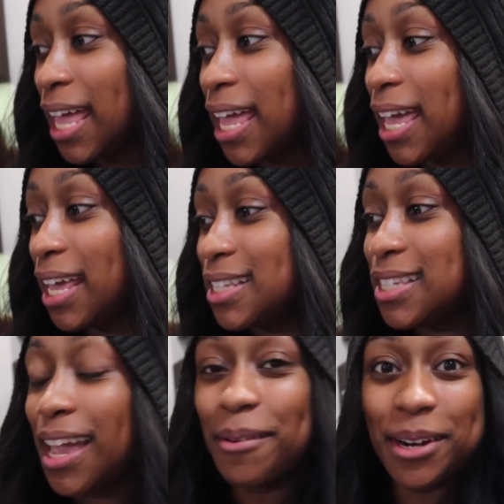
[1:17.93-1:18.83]
And
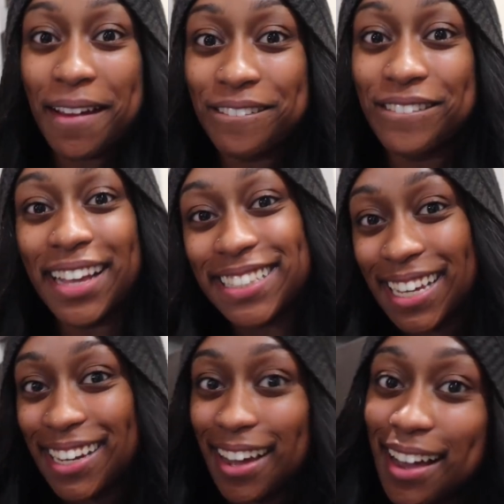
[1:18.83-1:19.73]
yeah, we're gonna have fun
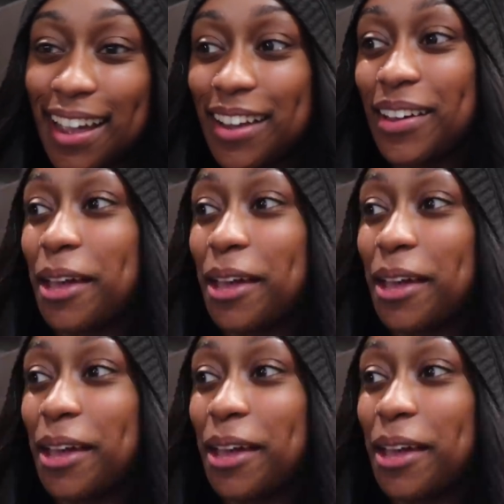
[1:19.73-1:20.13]
tonight.